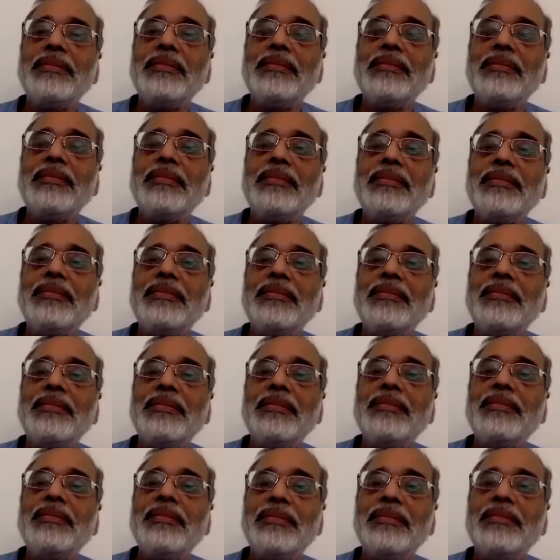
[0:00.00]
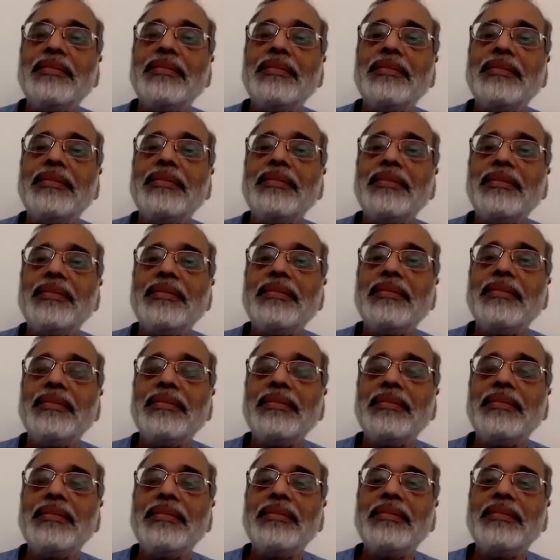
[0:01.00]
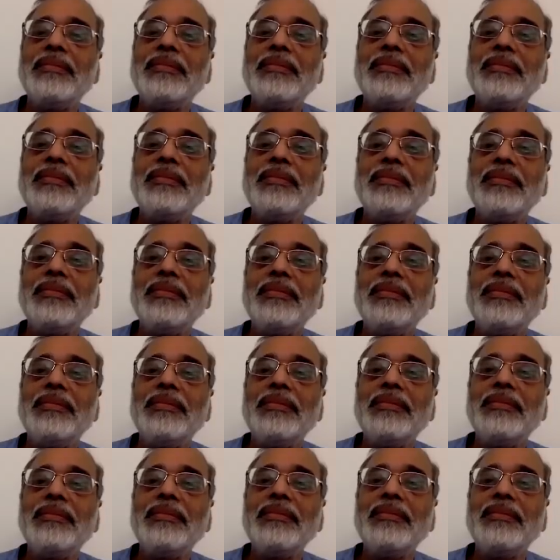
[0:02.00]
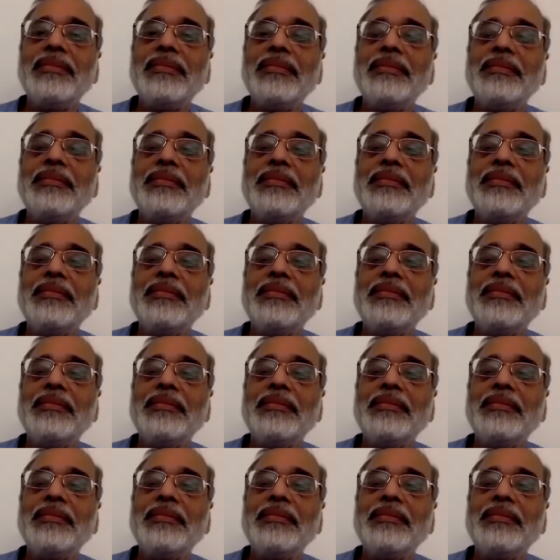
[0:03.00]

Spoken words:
(not speaking)